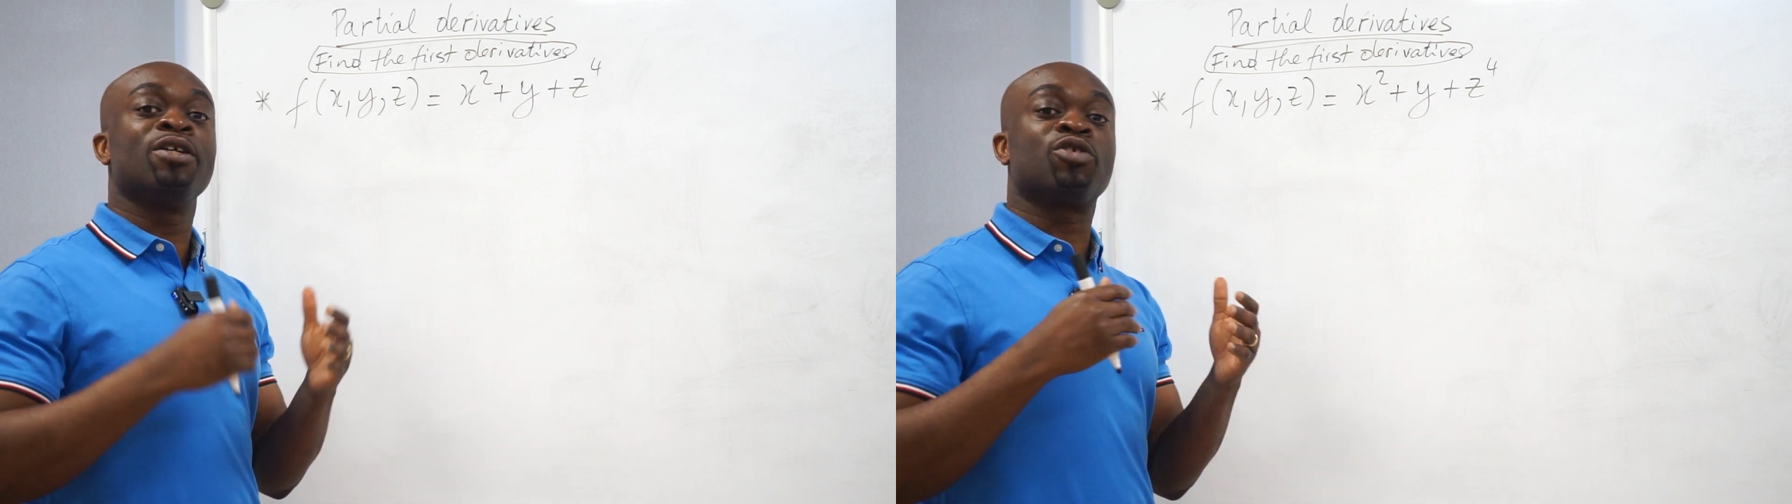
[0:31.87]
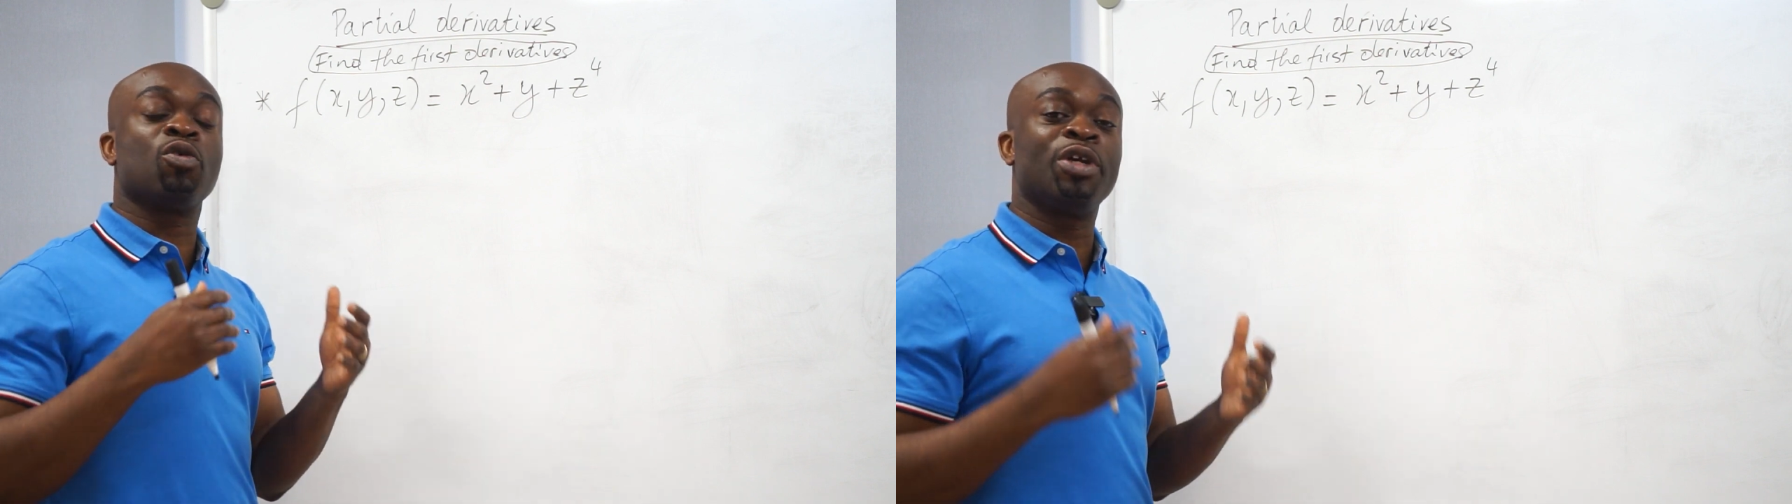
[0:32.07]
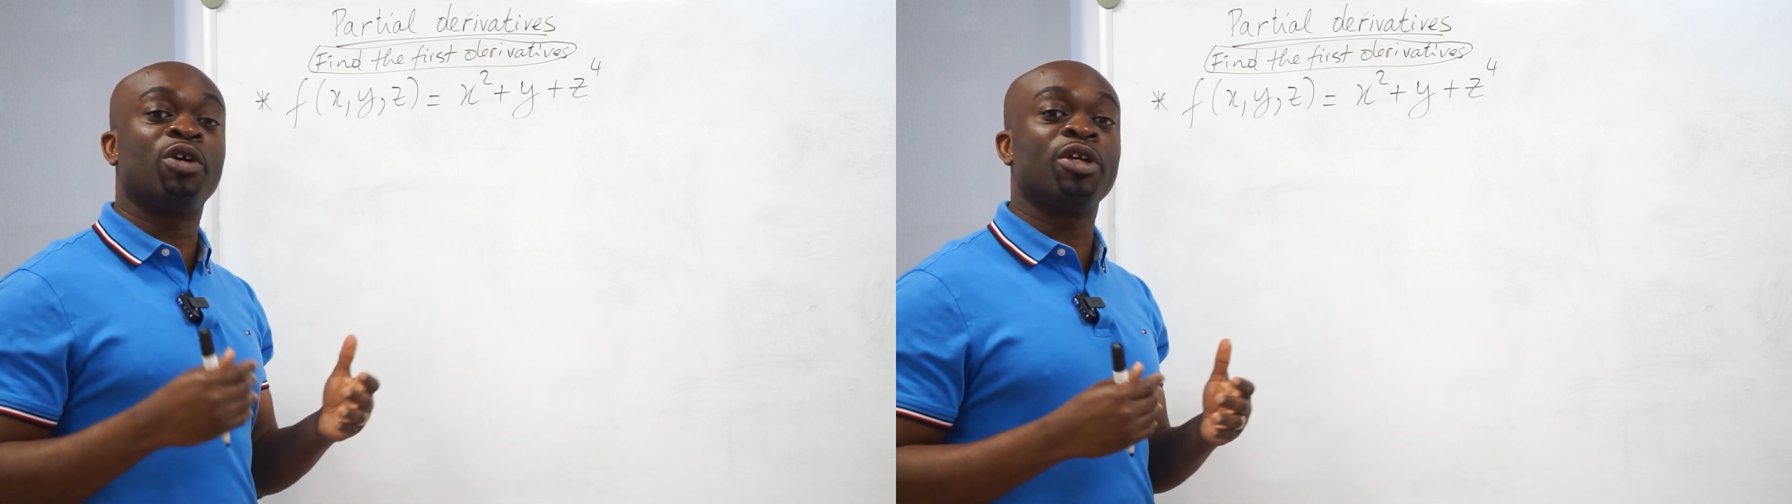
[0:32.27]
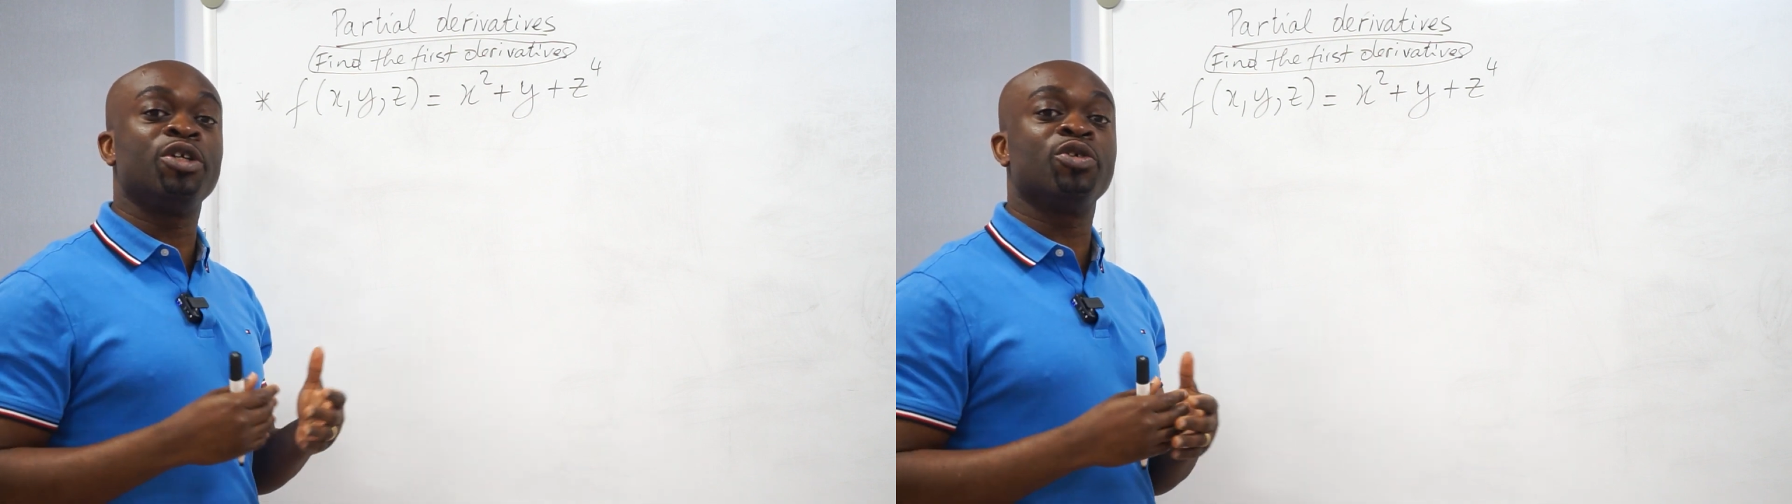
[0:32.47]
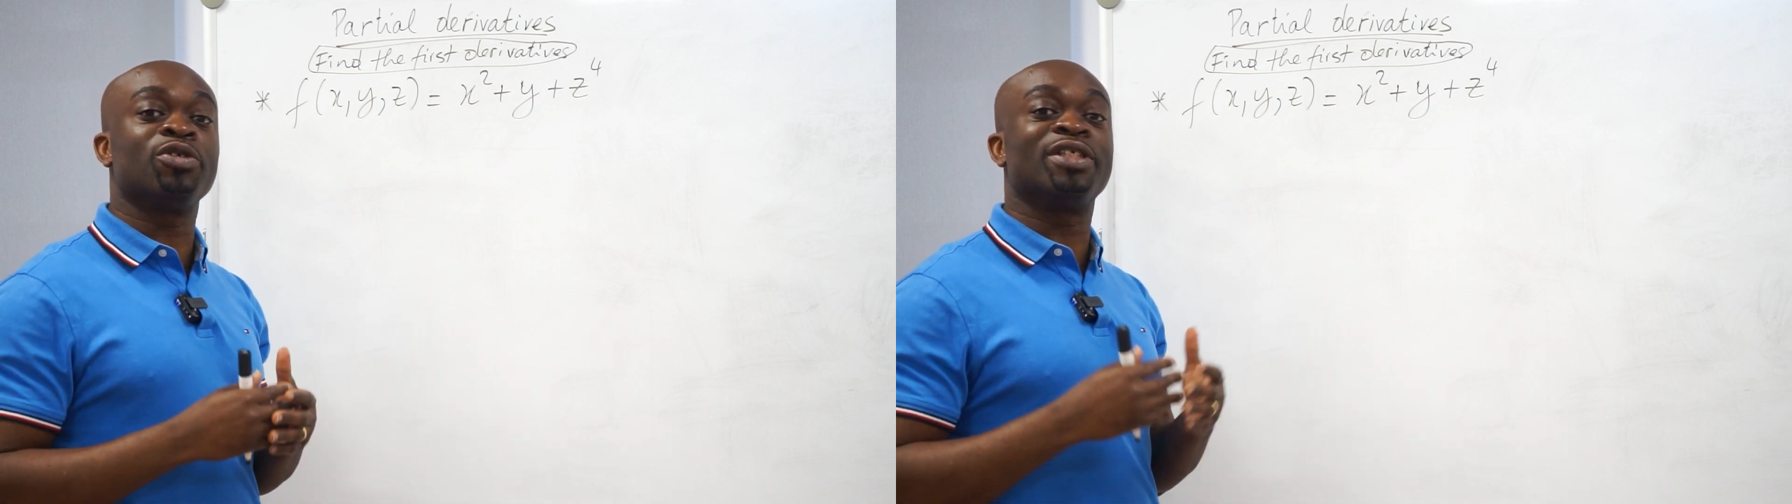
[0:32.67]
So we're going
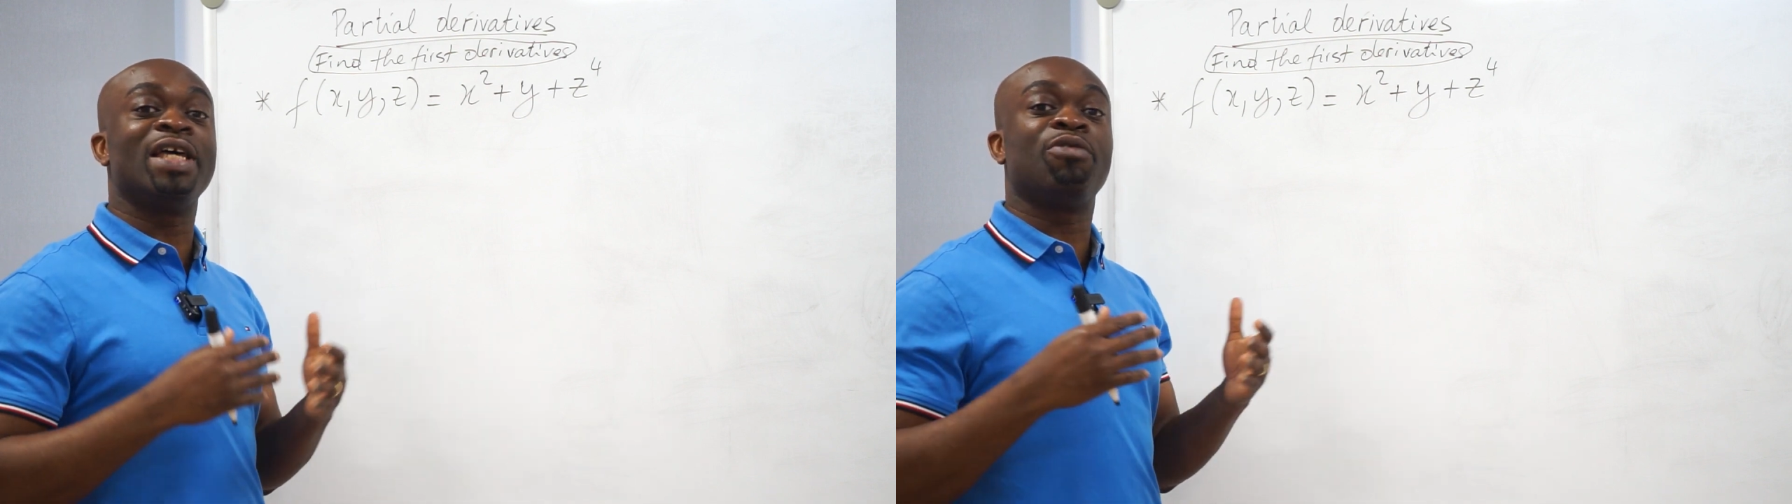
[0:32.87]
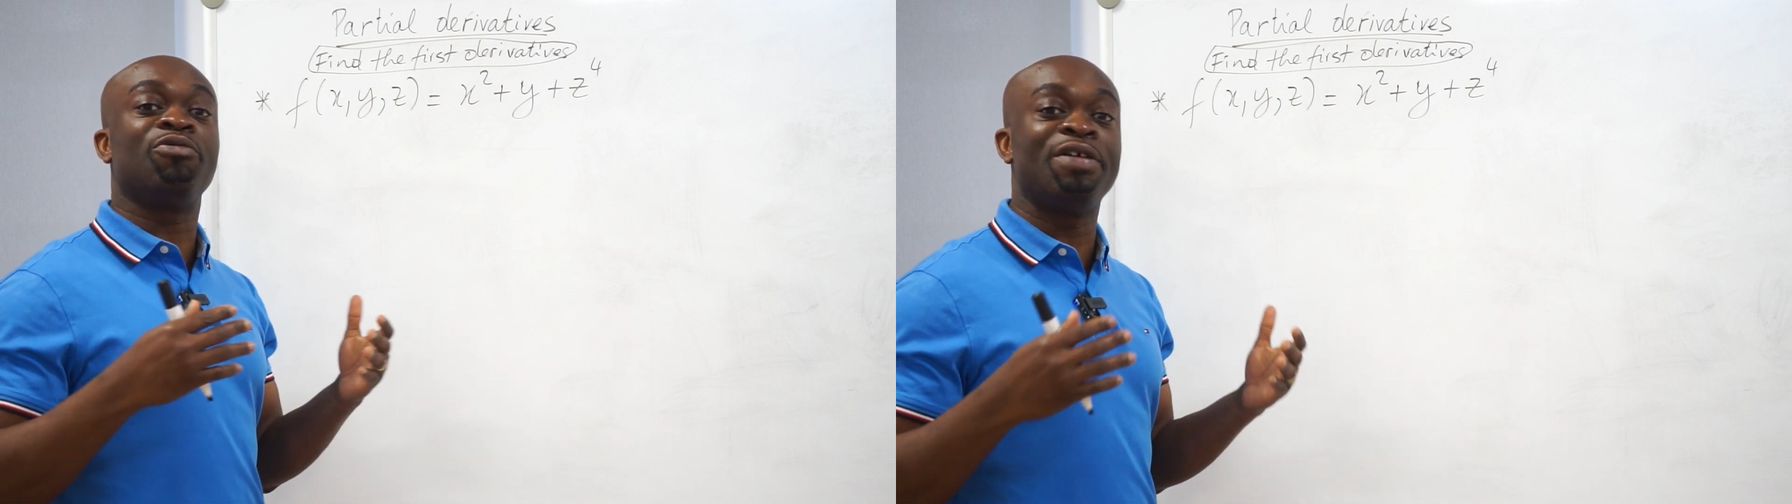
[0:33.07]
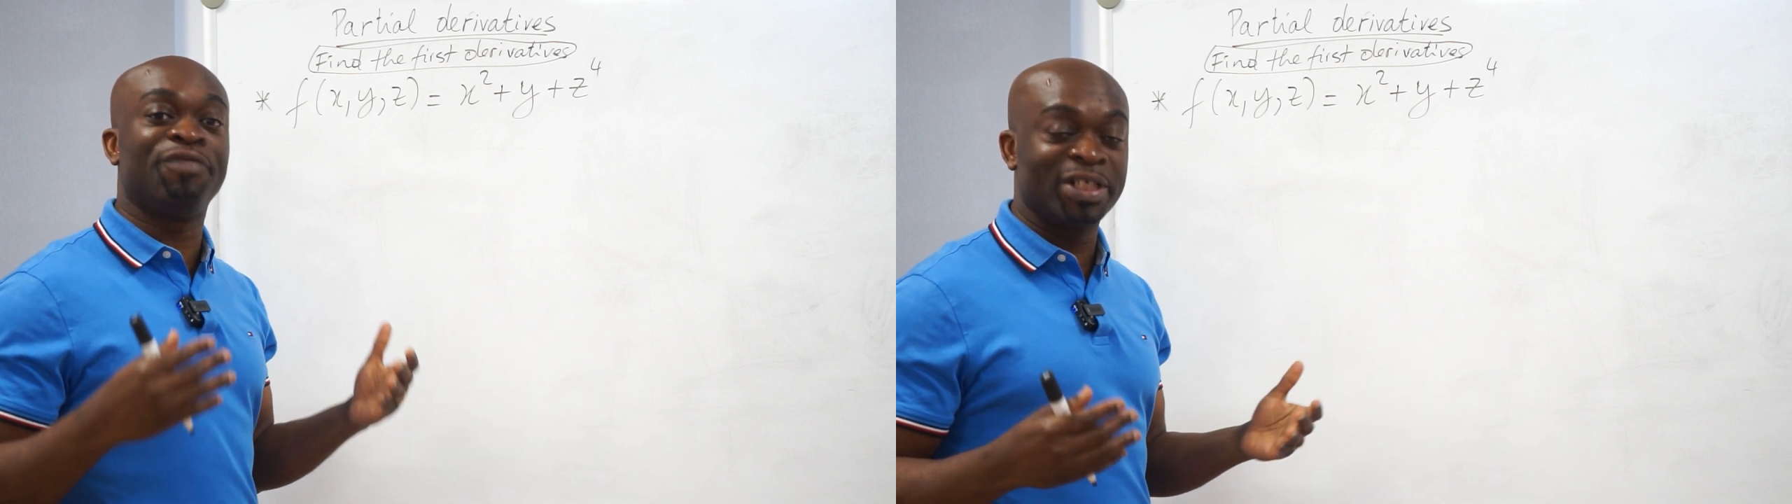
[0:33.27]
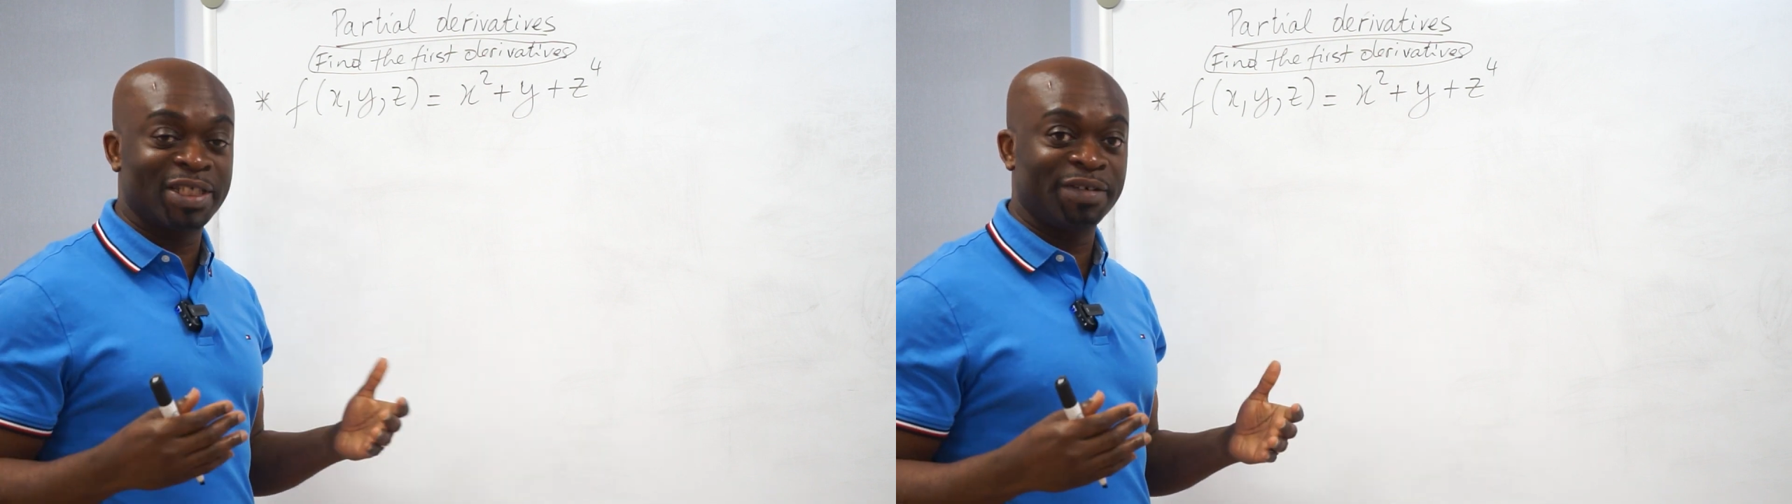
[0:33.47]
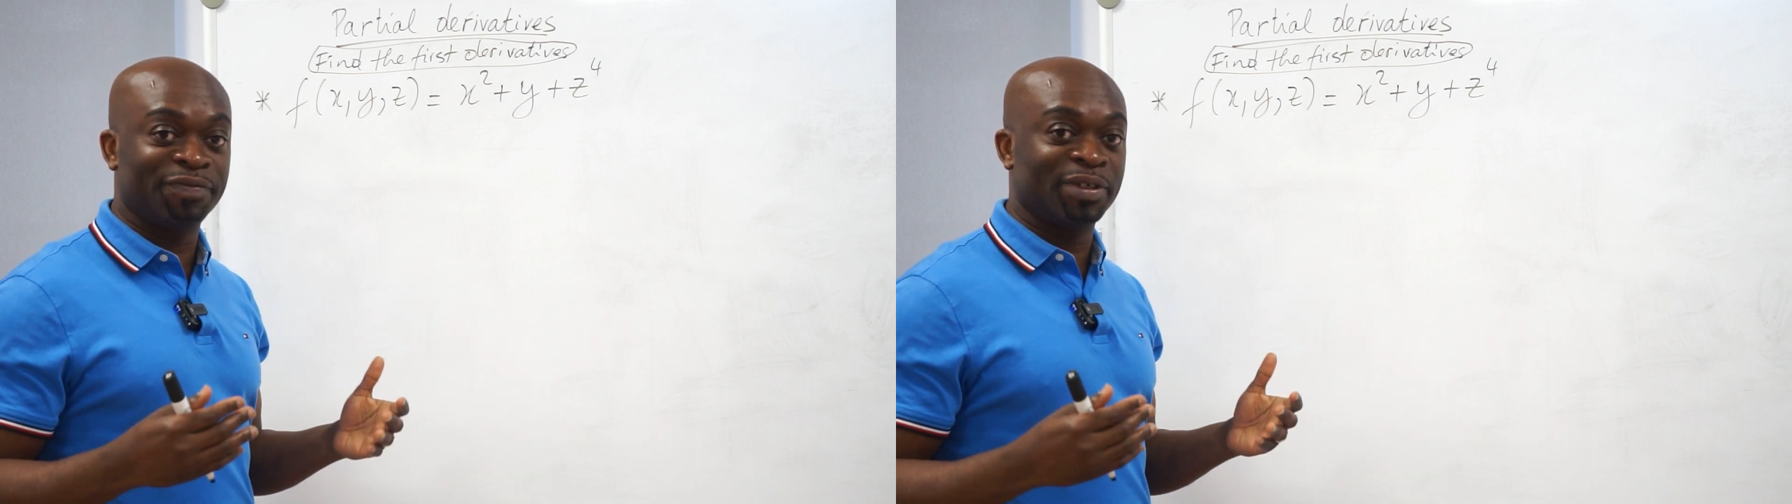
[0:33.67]
to use
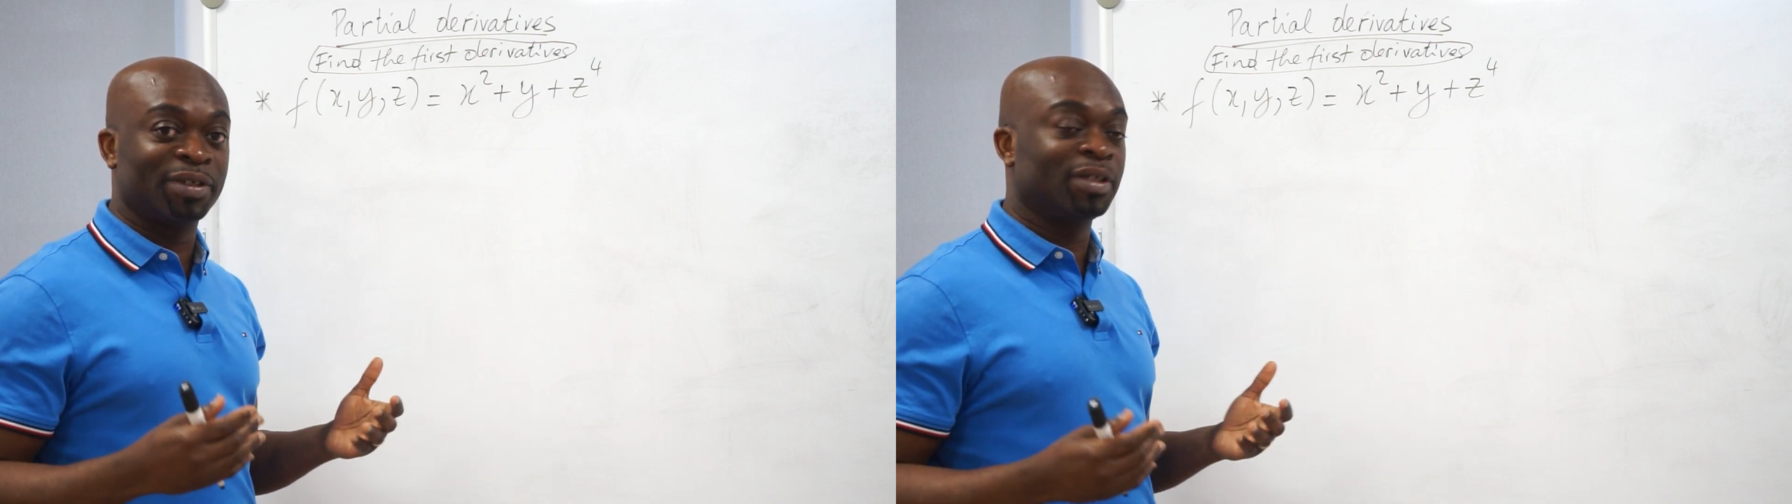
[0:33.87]
derivative.